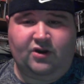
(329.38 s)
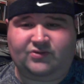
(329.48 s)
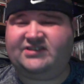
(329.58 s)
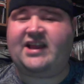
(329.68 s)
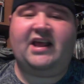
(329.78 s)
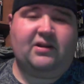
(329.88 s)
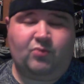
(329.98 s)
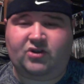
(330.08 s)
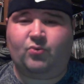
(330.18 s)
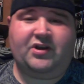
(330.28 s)
Salem
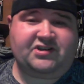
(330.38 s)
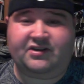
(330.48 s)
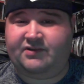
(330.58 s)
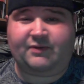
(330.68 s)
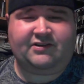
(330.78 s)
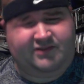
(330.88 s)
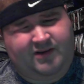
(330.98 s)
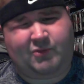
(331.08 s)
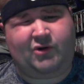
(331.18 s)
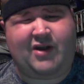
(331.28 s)
with the witches, but
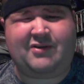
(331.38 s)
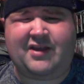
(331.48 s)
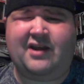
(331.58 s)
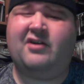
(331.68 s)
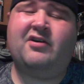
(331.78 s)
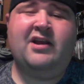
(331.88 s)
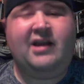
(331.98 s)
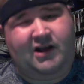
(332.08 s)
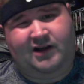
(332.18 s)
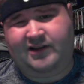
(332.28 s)
somewhere around there,
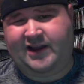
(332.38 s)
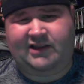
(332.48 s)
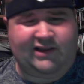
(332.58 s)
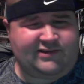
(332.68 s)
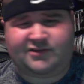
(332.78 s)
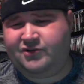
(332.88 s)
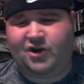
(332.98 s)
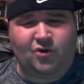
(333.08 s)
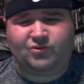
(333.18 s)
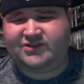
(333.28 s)
like a lesser
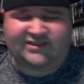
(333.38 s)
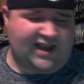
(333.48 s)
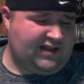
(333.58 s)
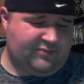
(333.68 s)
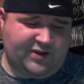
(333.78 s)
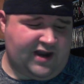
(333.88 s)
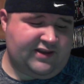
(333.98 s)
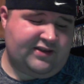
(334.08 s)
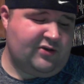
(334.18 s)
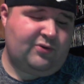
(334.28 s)
known Salem kind
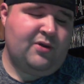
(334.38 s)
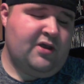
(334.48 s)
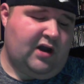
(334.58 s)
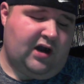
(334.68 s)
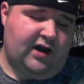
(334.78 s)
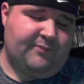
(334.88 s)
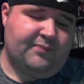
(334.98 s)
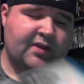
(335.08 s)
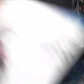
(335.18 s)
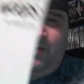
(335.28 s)
of deal.
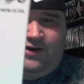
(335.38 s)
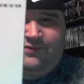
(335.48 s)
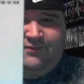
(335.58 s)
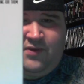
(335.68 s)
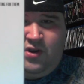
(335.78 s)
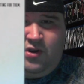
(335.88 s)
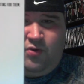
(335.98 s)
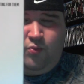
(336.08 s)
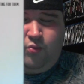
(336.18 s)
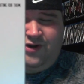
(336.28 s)
But
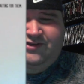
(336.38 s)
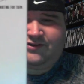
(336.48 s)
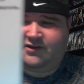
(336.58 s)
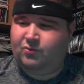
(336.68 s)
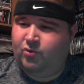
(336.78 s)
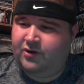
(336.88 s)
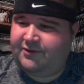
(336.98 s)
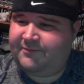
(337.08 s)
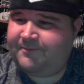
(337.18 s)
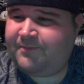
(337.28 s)
Witches in the
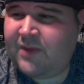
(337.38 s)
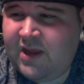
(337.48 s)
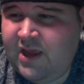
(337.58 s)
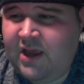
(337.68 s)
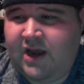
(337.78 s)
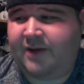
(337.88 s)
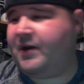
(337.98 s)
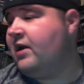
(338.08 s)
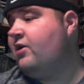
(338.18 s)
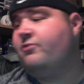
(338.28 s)
Woods. I'm
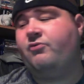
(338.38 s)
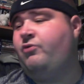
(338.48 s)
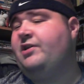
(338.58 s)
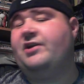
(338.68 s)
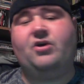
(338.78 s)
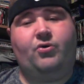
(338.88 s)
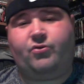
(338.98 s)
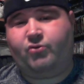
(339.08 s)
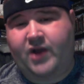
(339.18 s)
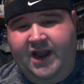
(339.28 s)
not gonna really go
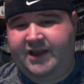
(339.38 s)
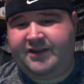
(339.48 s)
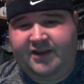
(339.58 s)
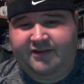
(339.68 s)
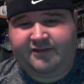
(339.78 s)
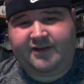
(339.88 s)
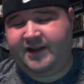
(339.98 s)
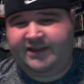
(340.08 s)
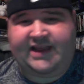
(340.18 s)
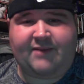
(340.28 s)
through any of these
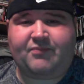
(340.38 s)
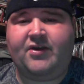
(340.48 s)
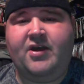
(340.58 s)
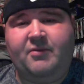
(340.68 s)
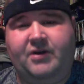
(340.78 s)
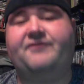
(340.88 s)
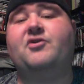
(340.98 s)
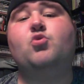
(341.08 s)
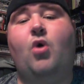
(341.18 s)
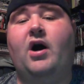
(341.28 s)
in depth, but if
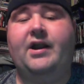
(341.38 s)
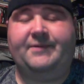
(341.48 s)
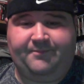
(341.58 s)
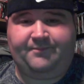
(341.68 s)
you want